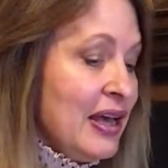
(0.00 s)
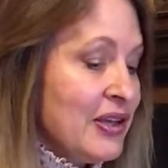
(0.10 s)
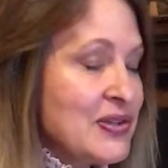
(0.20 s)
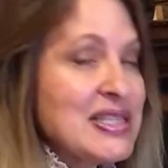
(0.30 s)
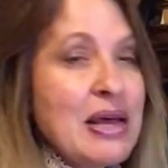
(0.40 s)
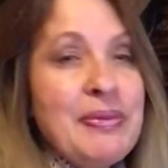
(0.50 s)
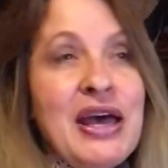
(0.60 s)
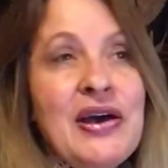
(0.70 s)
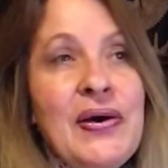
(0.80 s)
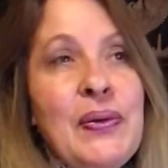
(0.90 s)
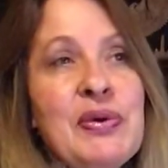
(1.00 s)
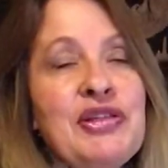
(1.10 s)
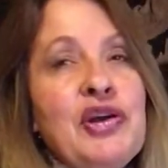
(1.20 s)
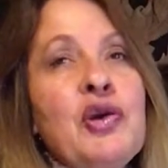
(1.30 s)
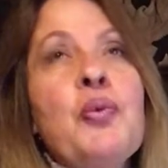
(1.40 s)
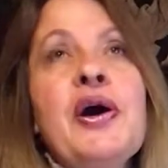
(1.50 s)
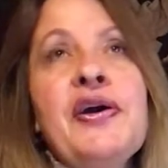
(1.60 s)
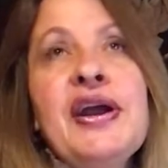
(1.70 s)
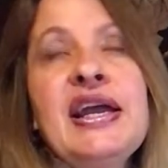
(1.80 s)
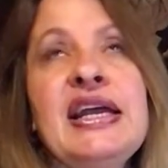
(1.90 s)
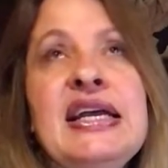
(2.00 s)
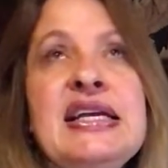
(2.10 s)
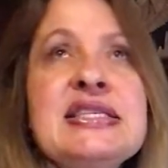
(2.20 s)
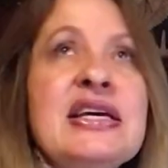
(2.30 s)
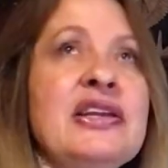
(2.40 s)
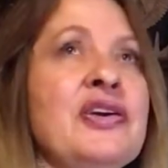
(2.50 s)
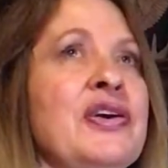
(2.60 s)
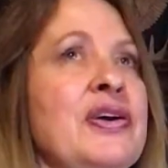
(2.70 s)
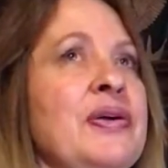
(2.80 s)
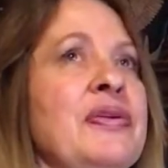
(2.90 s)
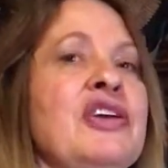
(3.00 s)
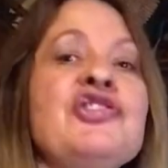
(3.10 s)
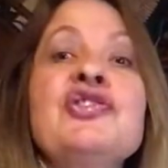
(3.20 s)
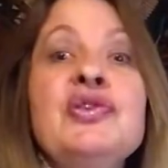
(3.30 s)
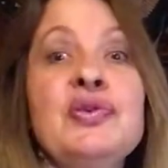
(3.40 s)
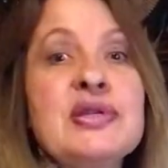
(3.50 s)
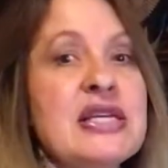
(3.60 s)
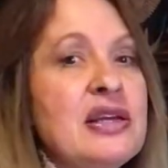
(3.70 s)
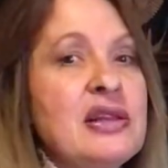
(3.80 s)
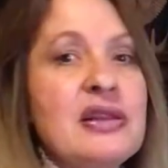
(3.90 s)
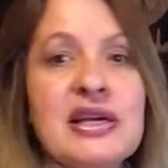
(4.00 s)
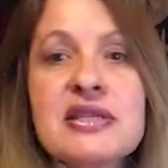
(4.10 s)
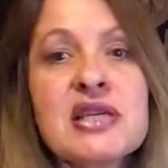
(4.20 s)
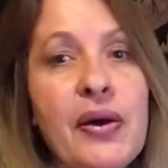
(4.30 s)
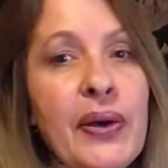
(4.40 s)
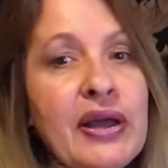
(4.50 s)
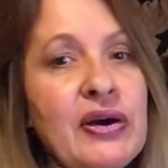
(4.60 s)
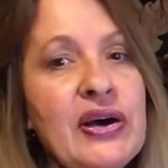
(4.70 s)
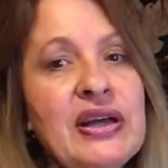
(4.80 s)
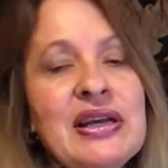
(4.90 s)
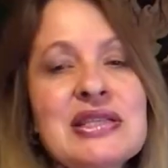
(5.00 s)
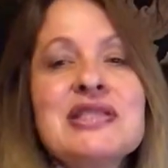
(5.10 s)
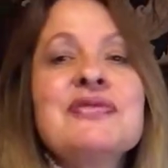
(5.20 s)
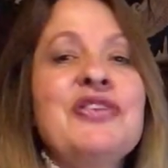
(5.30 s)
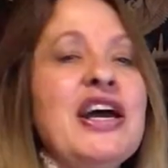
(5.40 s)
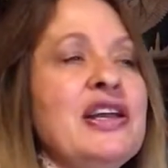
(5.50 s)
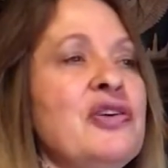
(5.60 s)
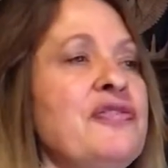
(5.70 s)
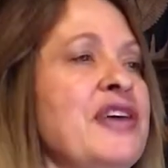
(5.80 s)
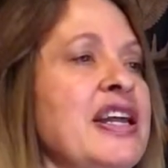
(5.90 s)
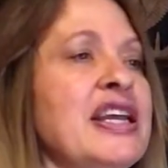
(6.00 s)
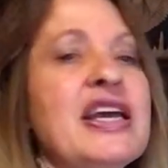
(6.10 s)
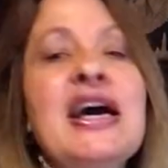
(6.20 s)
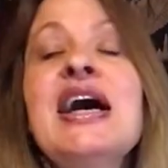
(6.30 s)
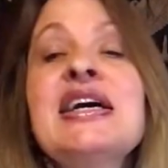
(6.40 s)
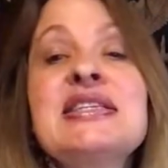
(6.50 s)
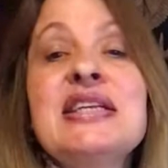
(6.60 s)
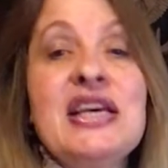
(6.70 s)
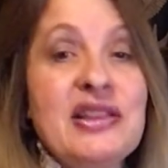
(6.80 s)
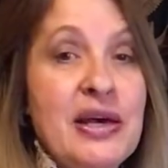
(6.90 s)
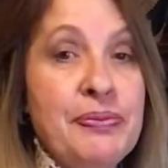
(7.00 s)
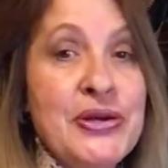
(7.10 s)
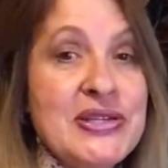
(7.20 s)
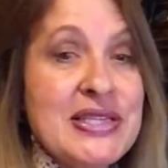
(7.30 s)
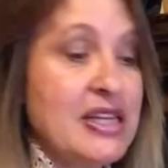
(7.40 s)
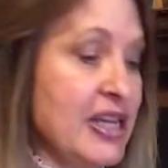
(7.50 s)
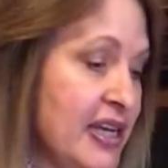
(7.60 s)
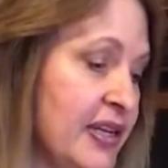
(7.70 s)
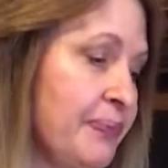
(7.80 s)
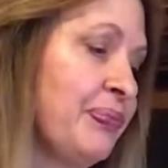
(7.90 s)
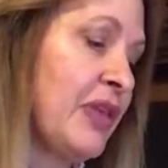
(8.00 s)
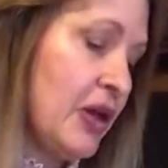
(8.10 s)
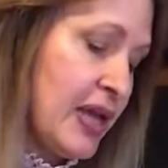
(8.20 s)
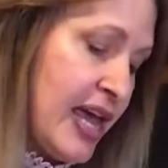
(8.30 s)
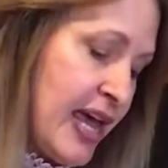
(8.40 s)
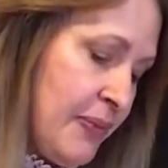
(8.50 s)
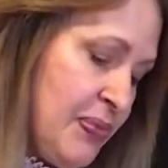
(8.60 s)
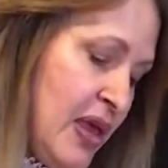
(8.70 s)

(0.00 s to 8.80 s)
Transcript: you're somehow, with all your worries and your issues and things going on, you're finding it hard to let that person in, okay?